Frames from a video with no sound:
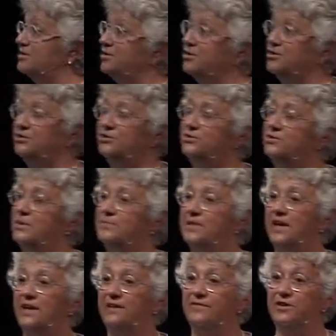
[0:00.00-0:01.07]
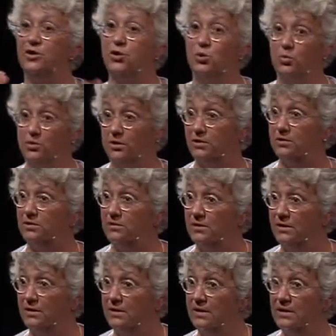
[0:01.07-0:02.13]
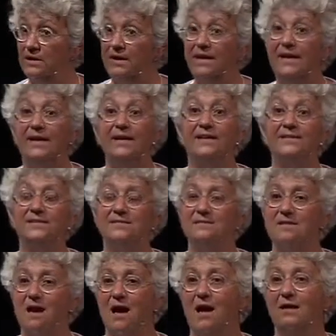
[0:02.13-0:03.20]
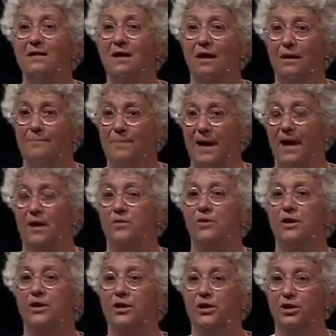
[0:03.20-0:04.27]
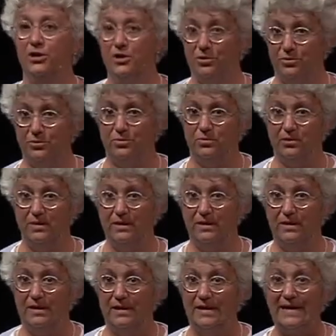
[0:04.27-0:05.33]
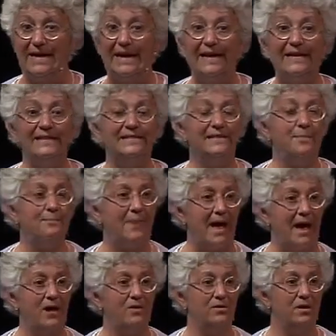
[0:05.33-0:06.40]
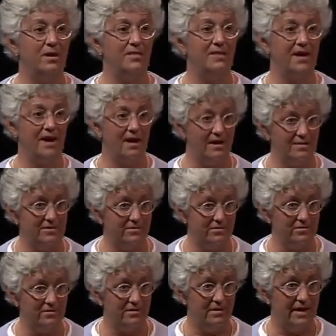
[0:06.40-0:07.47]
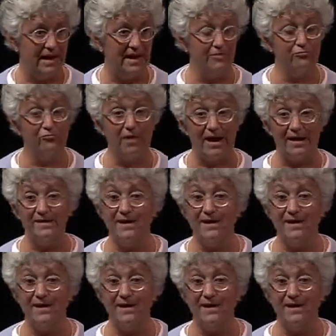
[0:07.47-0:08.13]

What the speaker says: you could do something even cooler. It is not about you. It is about the other. And right